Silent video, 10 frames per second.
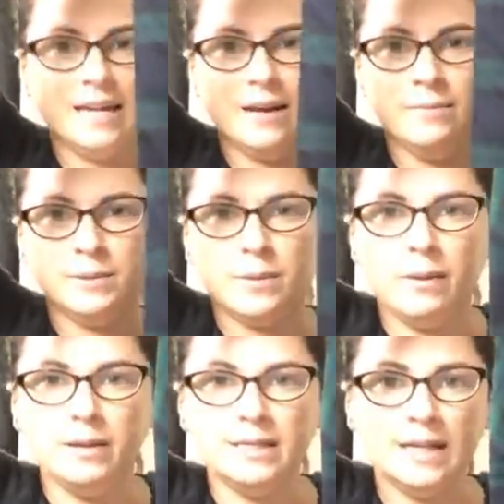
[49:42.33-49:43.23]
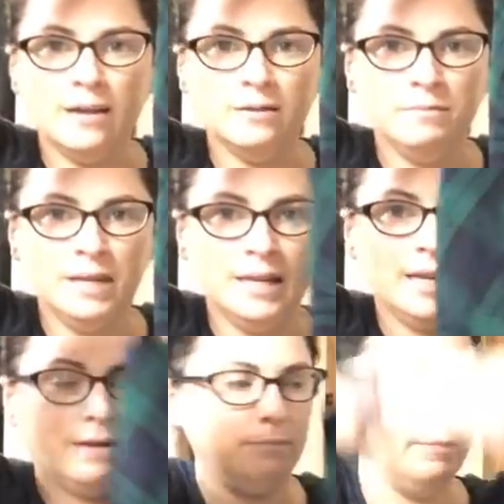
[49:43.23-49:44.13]
comes probably down to
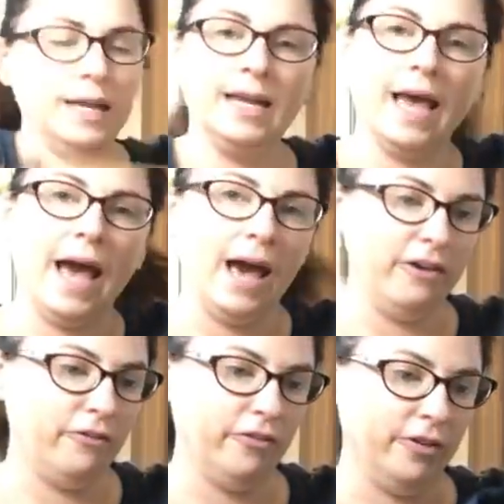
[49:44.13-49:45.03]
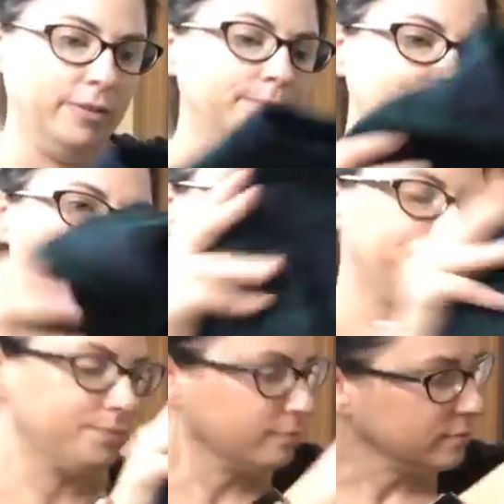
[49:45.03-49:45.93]
mid calf.
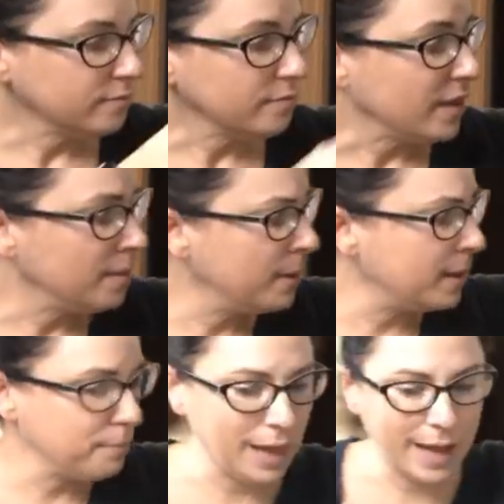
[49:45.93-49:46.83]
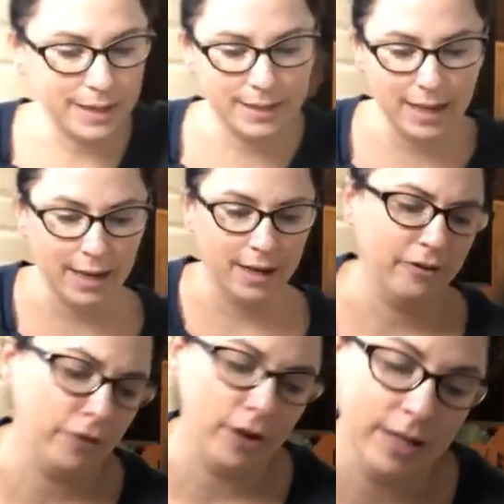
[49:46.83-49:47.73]
But plaid is in. I
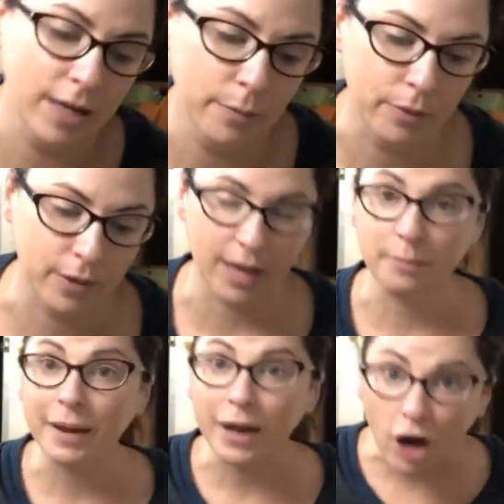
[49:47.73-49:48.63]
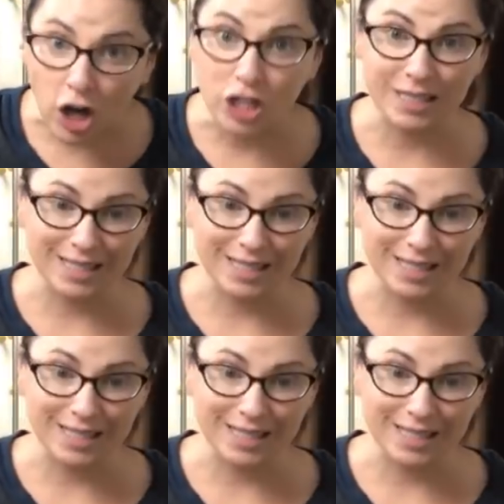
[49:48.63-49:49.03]
forgot to put that in my cart.